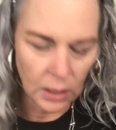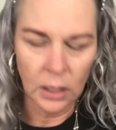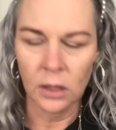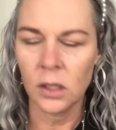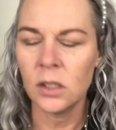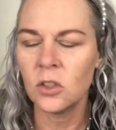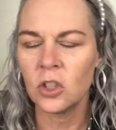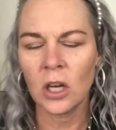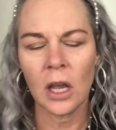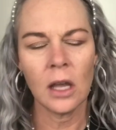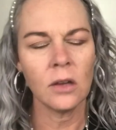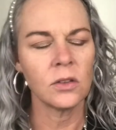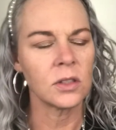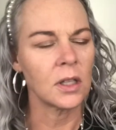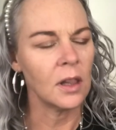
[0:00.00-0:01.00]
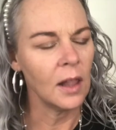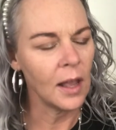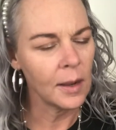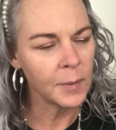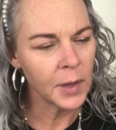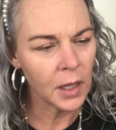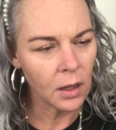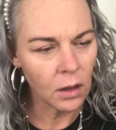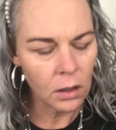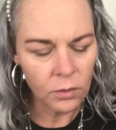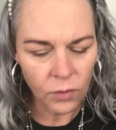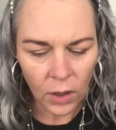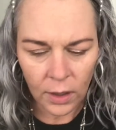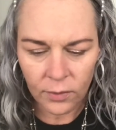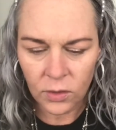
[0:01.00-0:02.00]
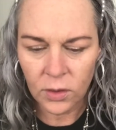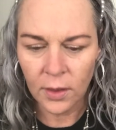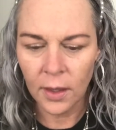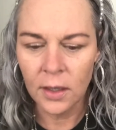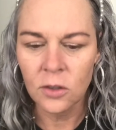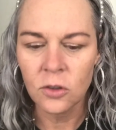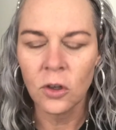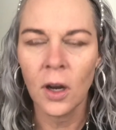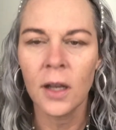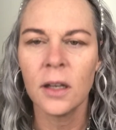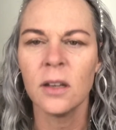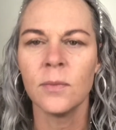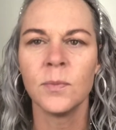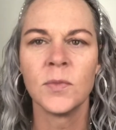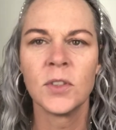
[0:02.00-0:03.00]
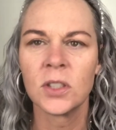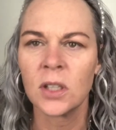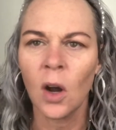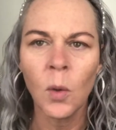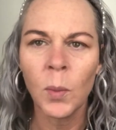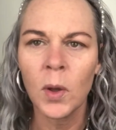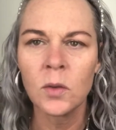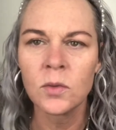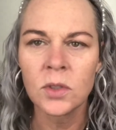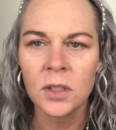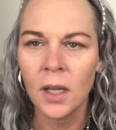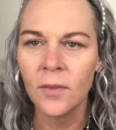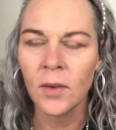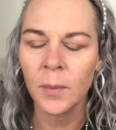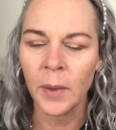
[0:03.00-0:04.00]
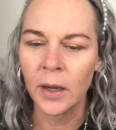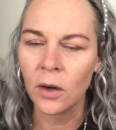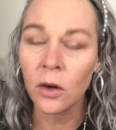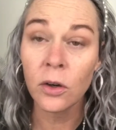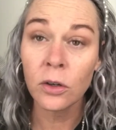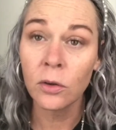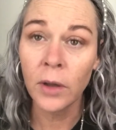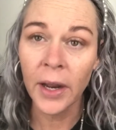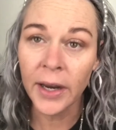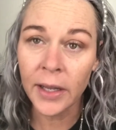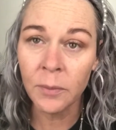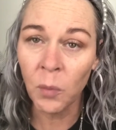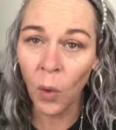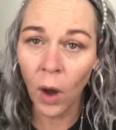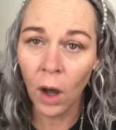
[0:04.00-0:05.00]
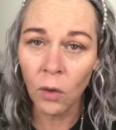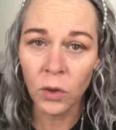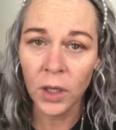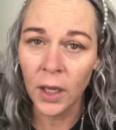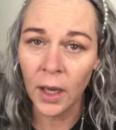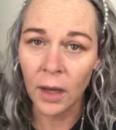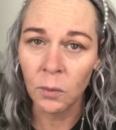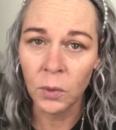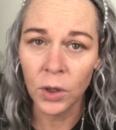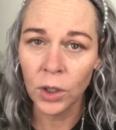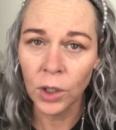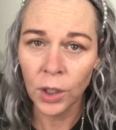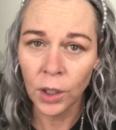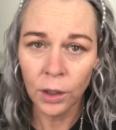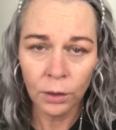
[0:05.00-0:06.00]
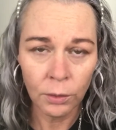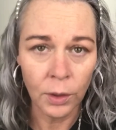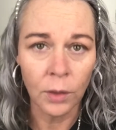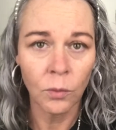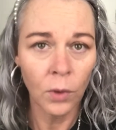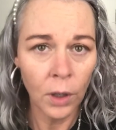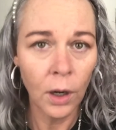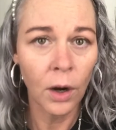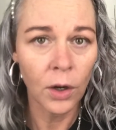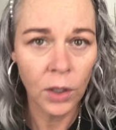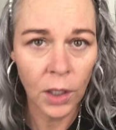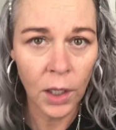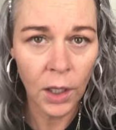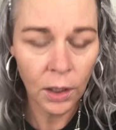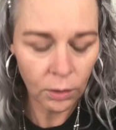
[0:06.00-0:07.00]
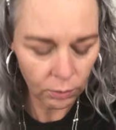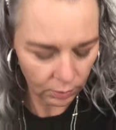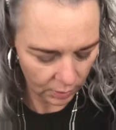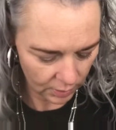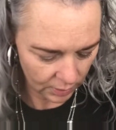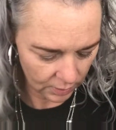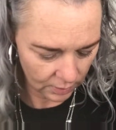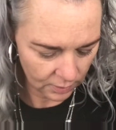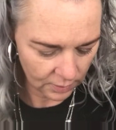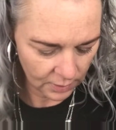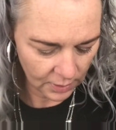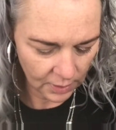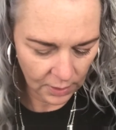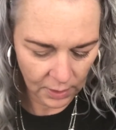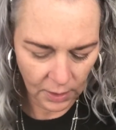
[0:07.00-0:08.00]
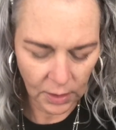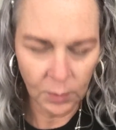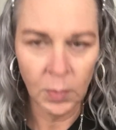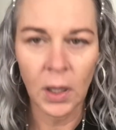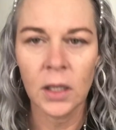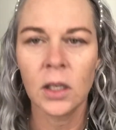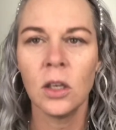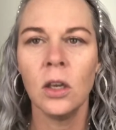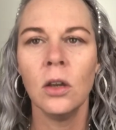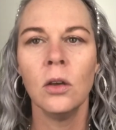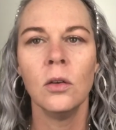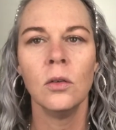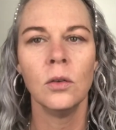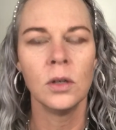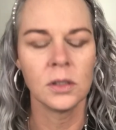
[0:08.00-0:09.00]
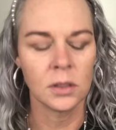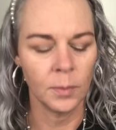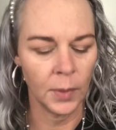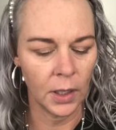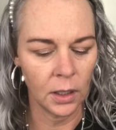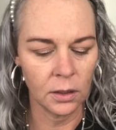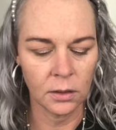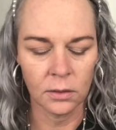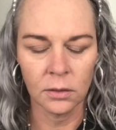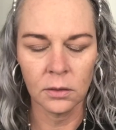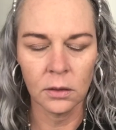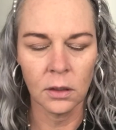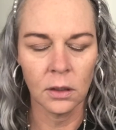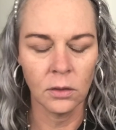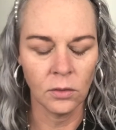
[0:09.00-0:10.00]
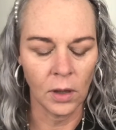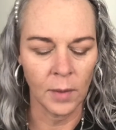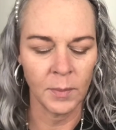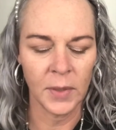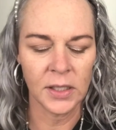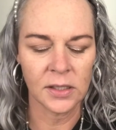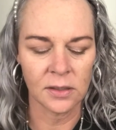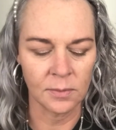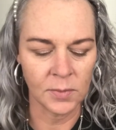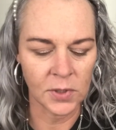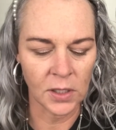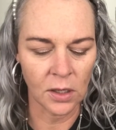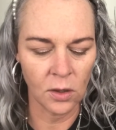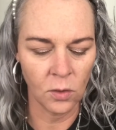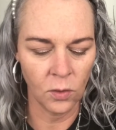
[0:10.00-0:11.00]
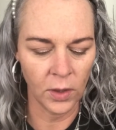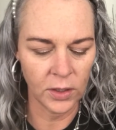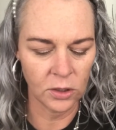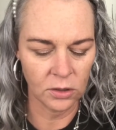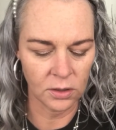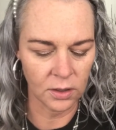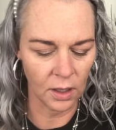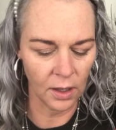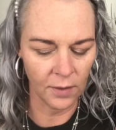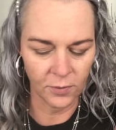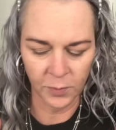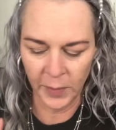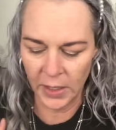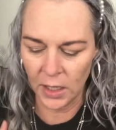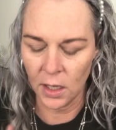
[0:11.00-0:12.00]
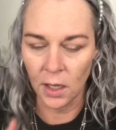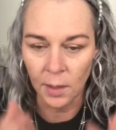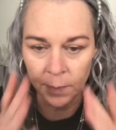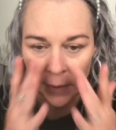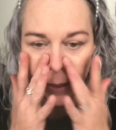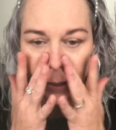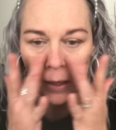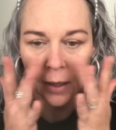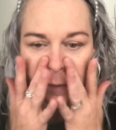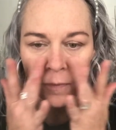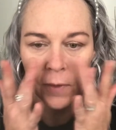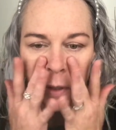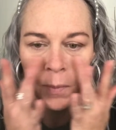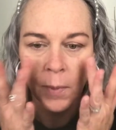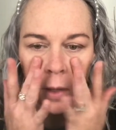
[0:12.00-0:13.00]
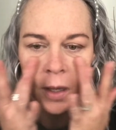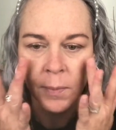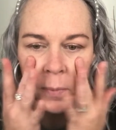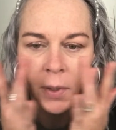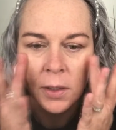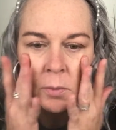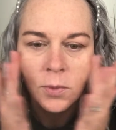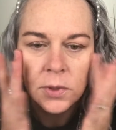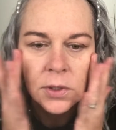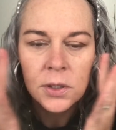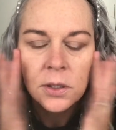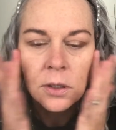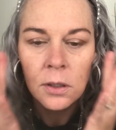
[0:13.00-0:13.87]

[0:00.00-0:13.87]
This child is climbing all over everything, trying to stomp on stuff. I'm like, girl, you can't even walk yet. What are you doing? What are you doing? But cute as a button. Oh, I missed them so. They just loved me up, and I loved them up, and it was...